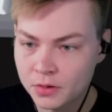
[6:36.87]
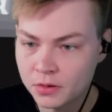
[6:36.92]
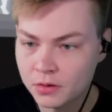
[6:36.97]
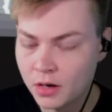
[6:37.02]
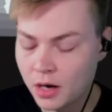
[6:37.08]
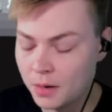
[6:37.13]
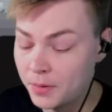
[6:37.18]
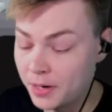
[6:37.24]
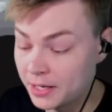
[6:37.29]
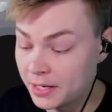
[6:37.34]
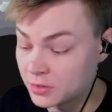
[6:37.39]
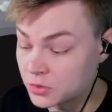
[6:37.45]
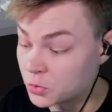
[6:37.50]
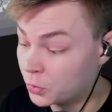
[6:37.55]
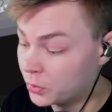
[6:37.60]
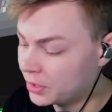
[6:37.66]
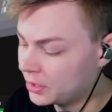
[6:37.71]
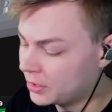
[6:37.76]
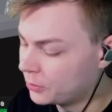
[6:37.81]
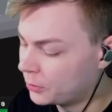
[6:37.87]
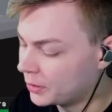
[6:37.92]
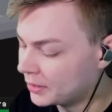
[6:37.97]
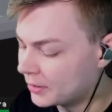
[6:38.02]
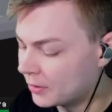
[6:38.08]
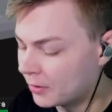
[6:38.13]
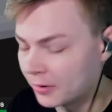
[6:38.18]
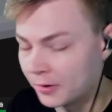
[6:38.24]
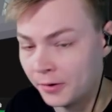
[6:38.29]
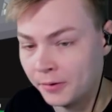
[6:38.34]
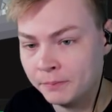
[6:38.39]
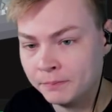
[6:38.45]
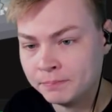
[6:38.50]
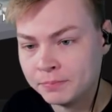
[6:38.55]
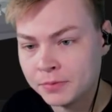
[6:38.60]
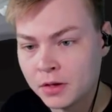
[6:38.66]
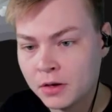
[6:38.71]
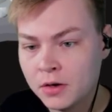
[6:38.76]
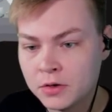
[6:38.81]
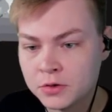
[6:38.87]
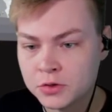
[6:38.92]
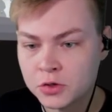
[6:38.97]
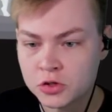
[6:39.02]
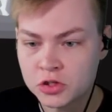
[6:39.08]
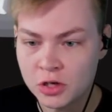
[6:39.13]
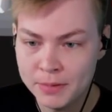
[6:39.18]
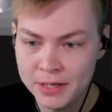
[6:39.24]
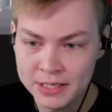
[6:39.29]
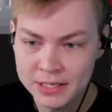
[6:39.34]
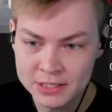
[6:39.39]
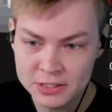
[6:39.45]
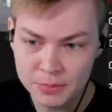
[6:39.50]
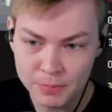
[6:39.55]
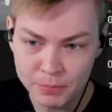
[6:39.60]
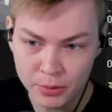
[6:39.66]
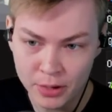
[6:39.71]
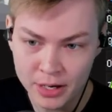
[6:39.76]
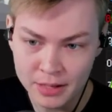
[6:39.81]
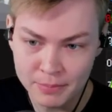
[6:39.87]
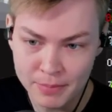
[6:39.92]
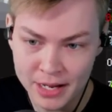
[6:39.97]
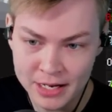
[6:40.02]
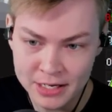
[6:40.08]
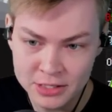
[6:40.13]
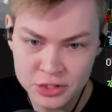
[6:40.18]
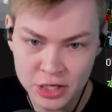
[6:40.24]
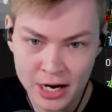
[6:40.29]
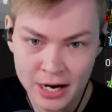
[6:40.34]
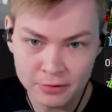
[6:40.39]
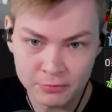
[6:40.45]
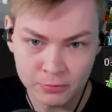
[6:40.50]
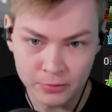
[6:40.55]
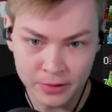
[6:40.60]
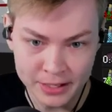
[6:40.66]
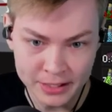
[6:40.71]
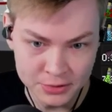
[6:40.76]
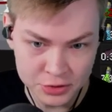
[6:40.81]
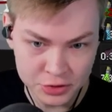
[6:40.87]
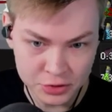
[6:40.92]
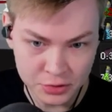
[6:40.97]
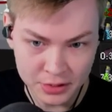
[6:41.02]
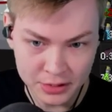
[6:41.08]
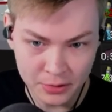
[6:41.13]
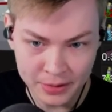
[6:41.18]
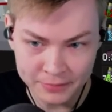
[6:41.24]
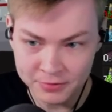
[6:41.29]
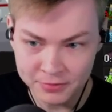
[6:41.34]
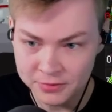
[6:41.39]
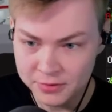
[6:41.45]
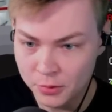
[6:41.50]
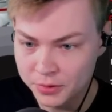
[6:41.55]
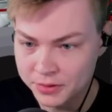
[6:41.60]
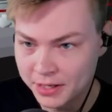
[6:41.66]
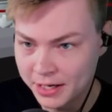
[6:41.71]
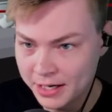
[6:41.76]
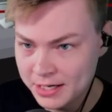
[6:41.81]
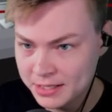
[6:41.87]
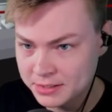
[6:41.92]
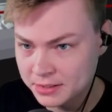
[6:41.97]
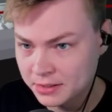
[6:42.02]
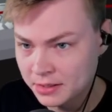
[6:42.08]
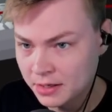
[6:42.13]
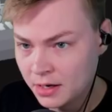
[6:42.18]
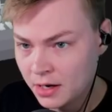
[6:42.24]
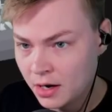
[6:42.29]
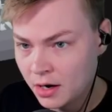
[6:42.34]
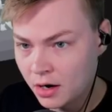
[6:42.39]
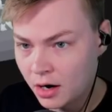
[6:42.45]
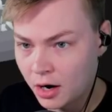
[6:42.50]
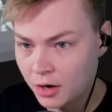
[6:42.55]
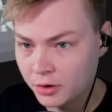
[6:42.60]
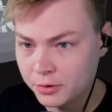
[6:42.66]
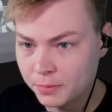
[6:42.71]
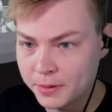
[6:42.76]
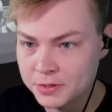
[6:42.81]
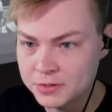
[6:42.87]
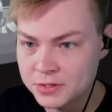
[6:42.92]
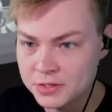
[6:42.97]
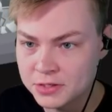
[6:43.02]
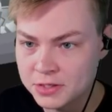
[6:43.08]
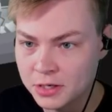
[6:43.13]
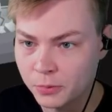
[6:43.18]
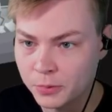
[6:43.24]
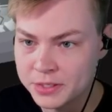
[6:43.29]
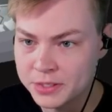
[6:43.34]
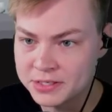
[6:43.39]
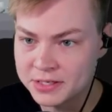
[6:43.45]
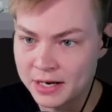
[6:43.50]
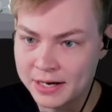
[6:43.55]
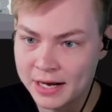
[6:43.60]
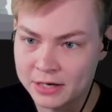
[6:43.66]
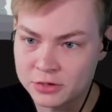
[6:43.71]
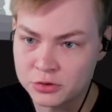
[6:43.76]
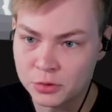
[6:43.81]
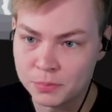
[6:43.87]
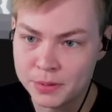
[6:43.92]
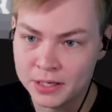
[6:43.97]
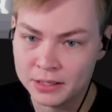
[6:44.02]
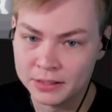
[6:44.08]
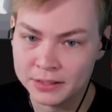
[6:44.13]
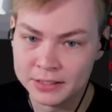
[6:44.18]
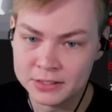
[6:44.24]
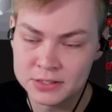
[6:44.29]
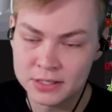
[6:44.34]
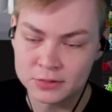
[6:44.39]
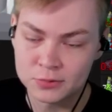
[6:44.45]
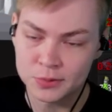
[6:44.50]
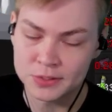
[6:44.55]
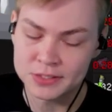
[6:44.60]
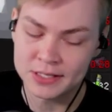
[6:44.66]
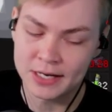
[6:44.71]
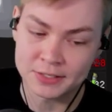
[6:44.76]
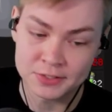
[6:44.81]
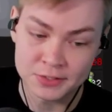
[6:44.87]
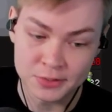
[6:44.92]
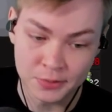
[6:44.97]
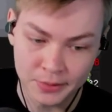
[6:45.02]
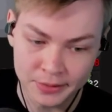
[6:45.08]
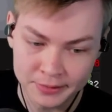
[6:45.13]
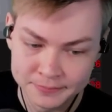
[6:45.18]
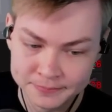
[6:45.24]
Umbra hits really, really hard. So somebody needs to be praying mage out of range so they don't have to deal with Nex. Other person's going to reset Nex repeatedly. So that's what Sack's doing.